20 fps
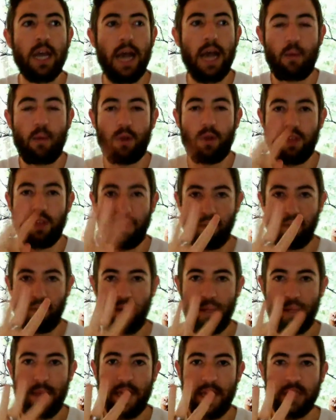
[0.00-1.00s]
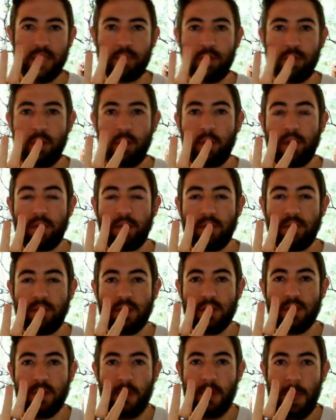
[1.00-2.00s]
What are the three major
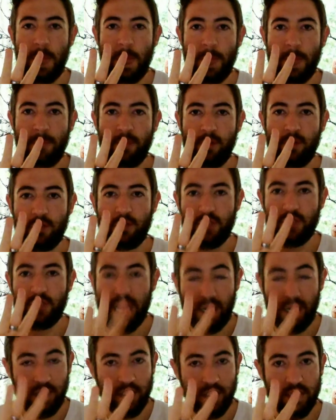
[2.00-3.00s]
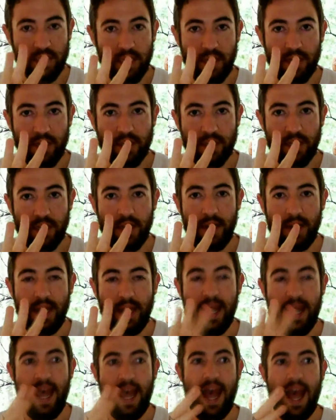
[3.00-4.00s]
problems or challenges that you see,
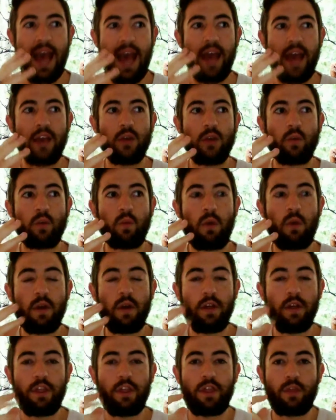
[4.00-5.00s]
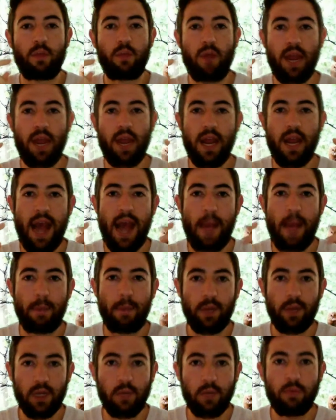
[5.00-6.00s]
and what are three
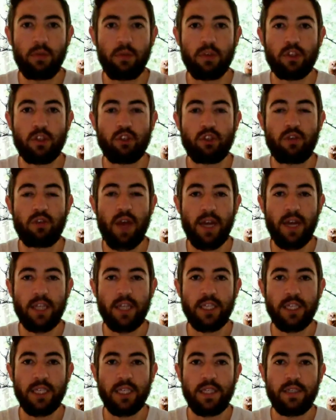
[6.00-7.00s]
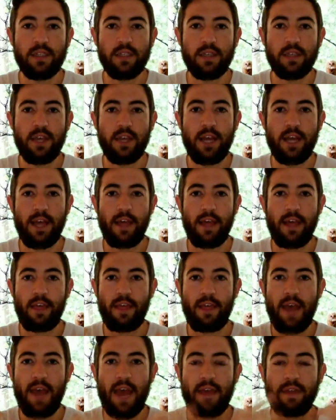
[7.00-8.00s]
applicable strategies
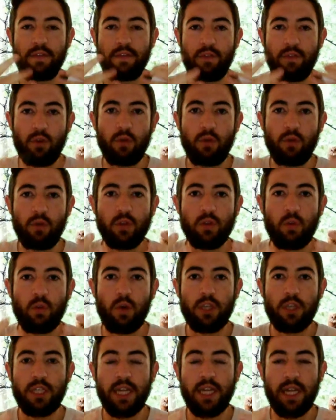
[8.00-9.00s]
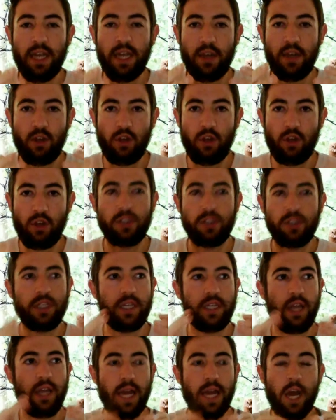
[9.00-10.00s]
that the viewers watching can use to
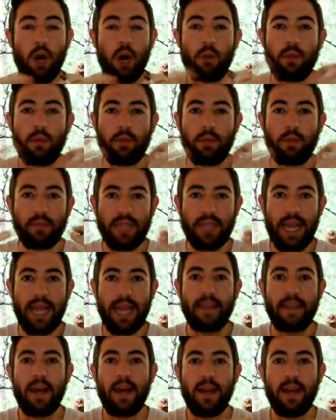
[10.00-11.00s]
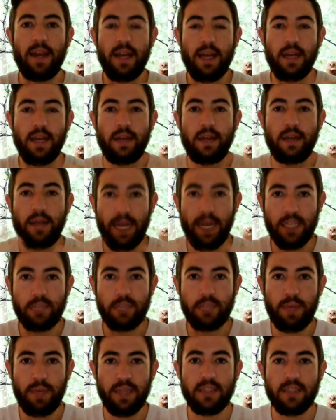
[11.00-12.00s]
kind of help them take that next
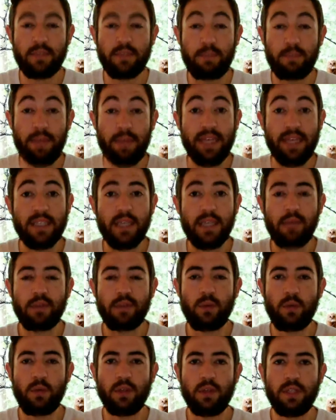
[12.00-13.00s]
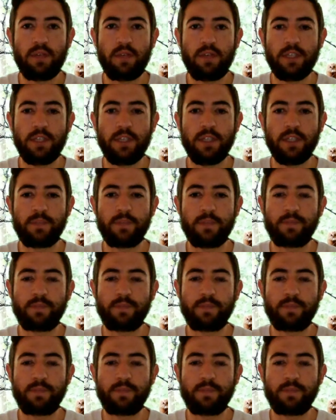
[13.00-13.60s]
big step towards their vision?